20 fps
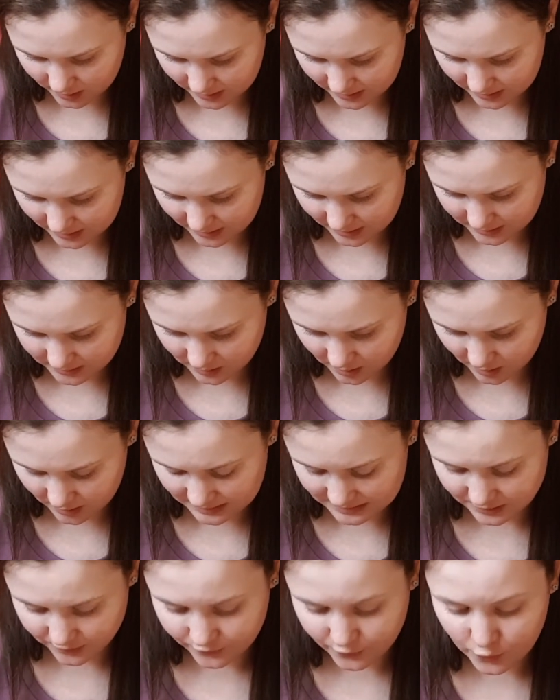is a
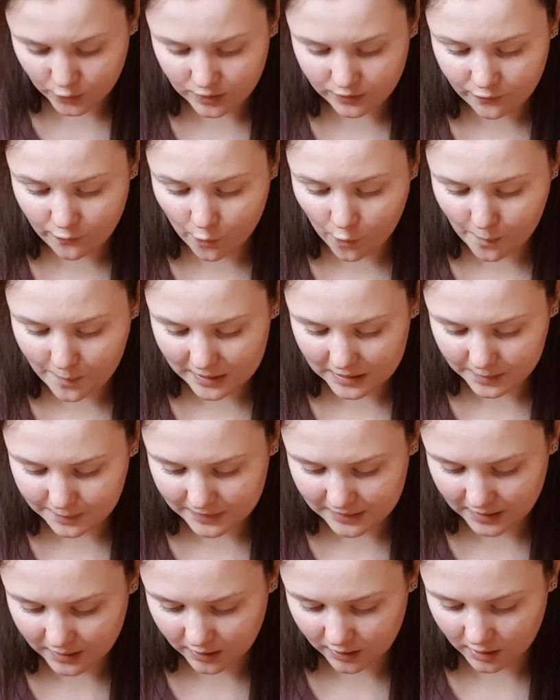
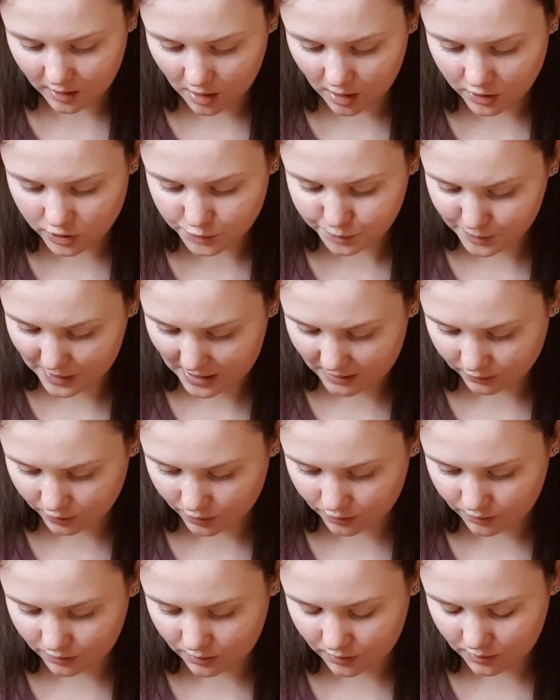34mm large
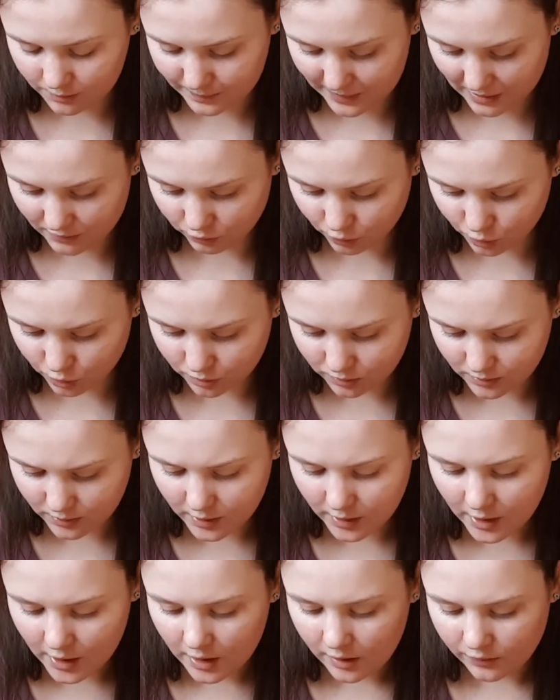barrel
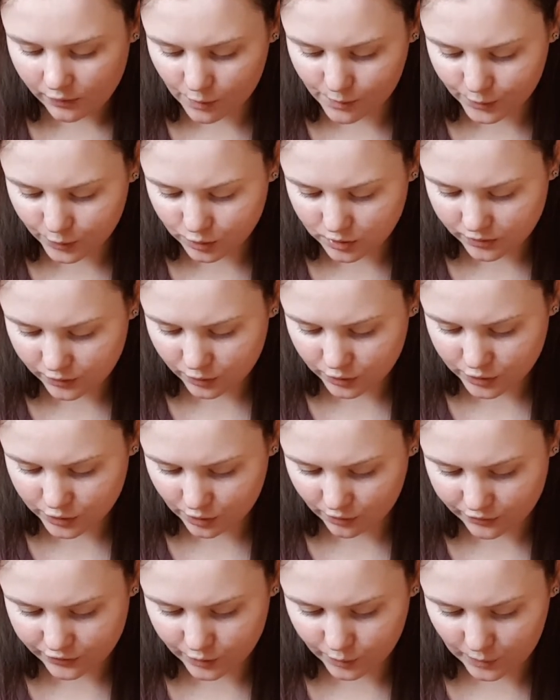for beautiful
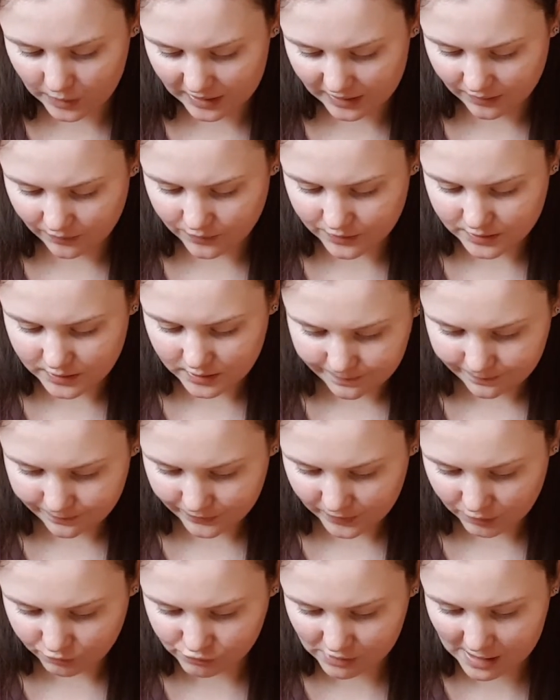soft waves.
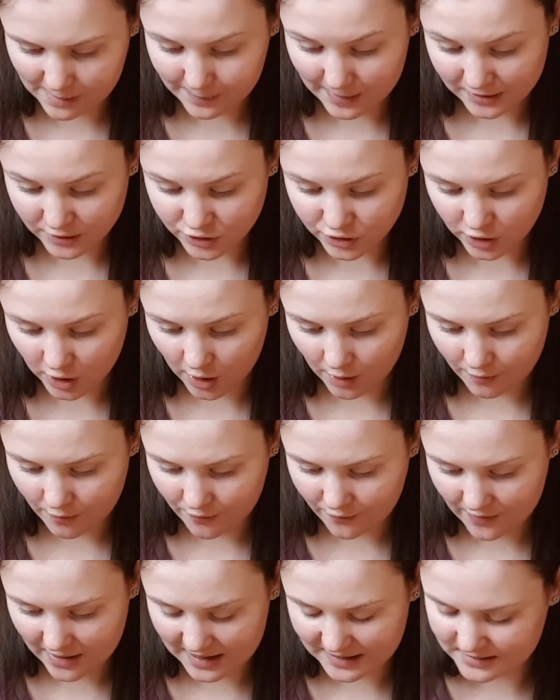Wrap and style for
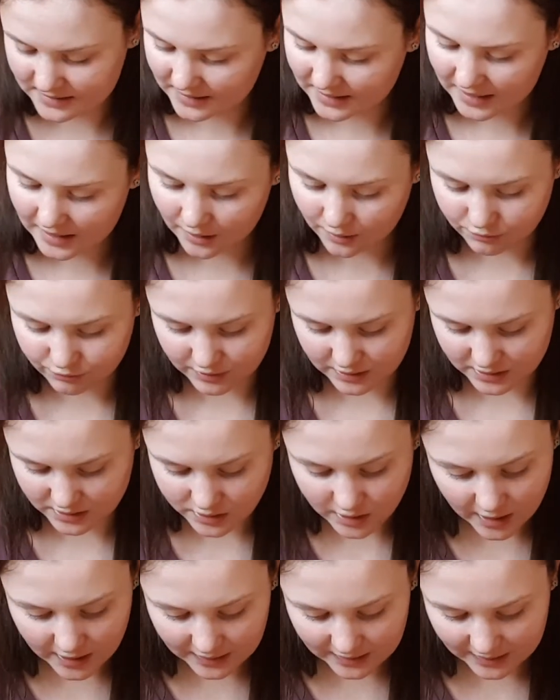fast kink-free
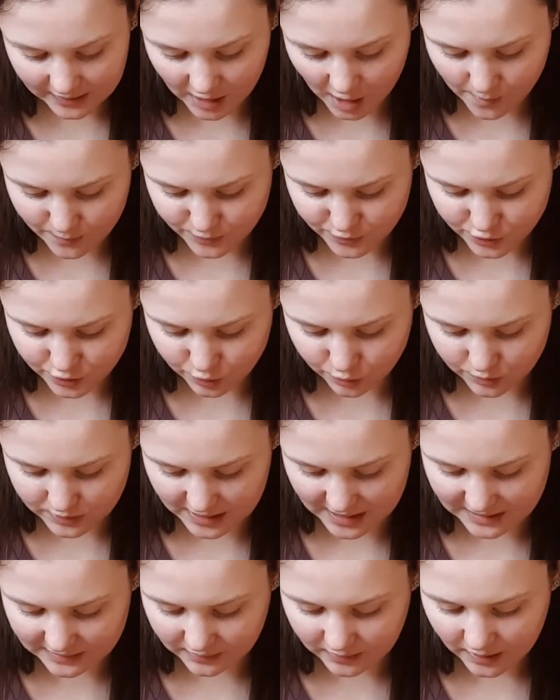styling, up to
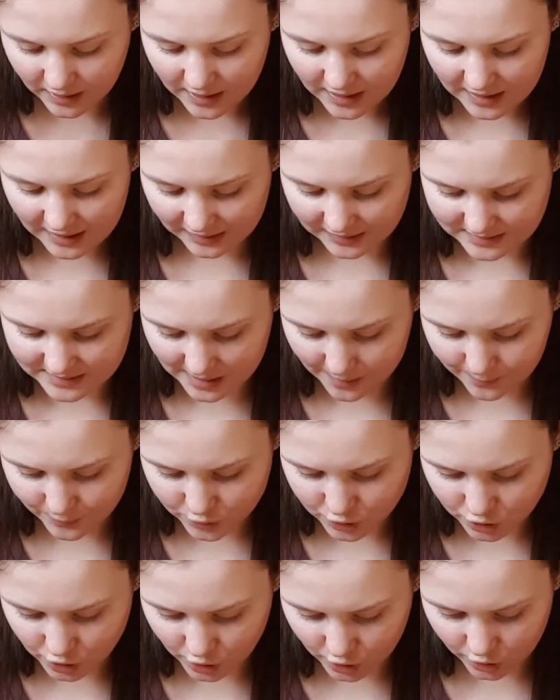210 in
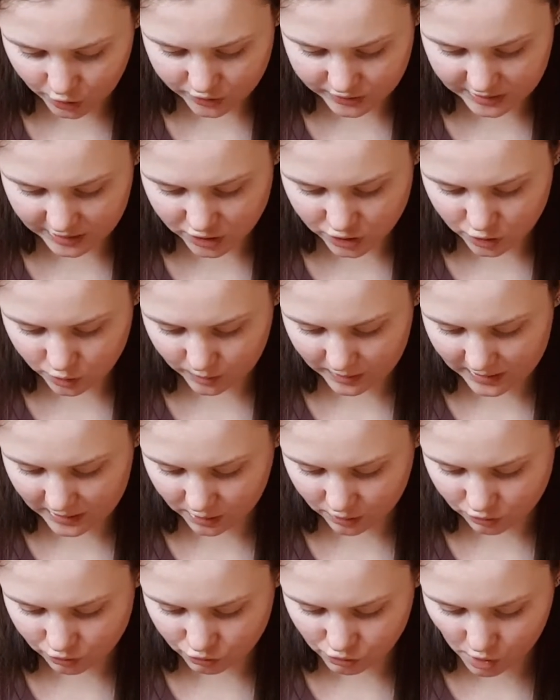temperature, digital heat
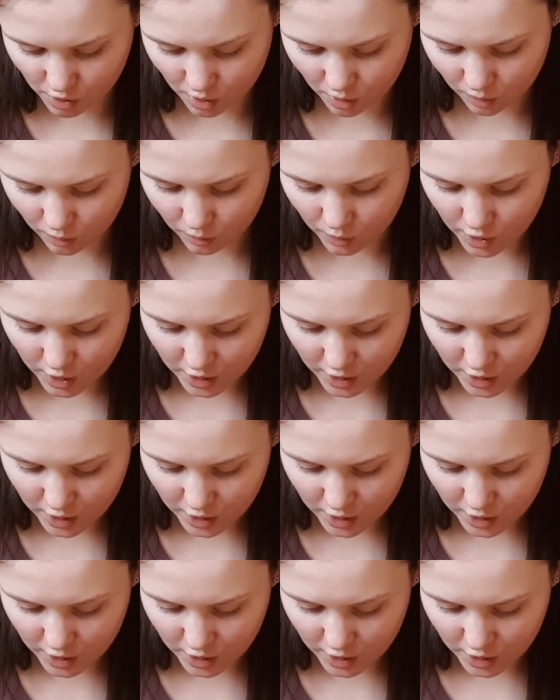control,